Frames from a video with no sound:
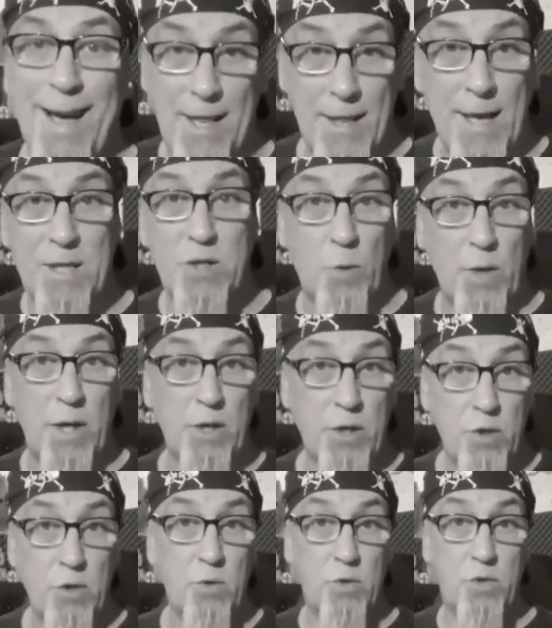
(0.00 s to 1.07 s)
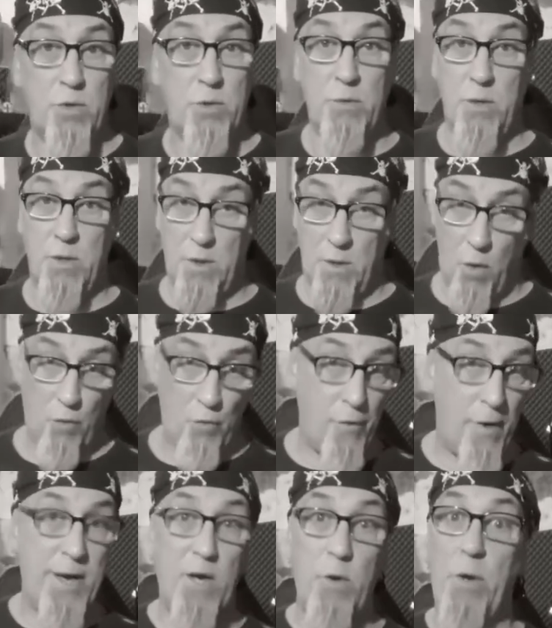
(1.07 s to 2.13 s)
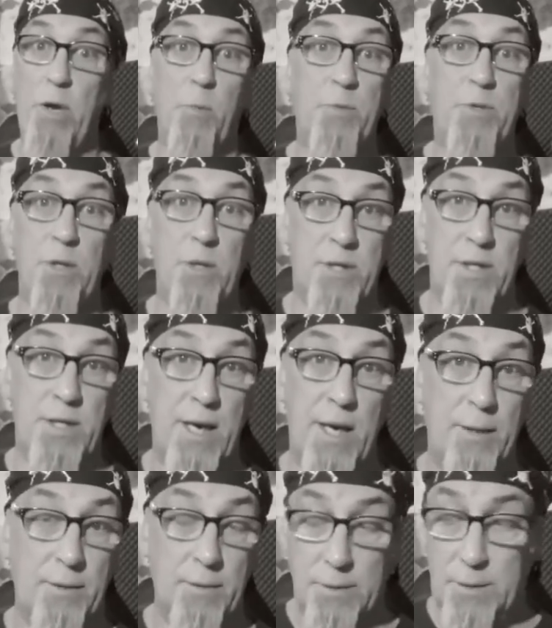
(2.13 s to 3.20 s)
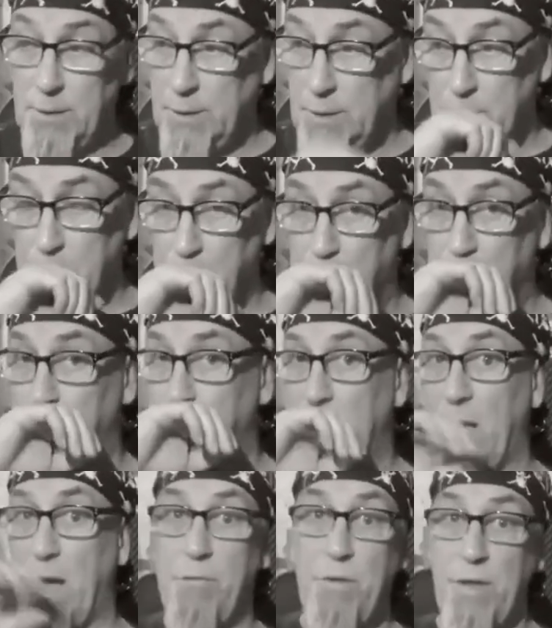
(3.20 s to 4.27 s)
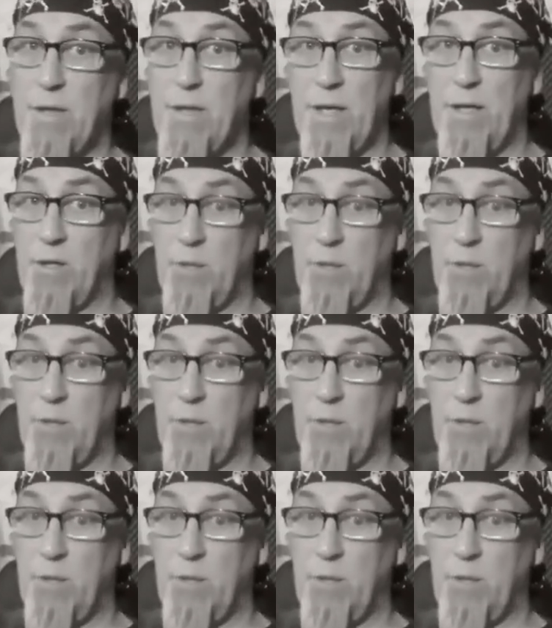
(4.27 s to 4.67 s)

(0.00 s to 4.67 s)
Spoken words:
And that's what I use right away up till today. Everything that I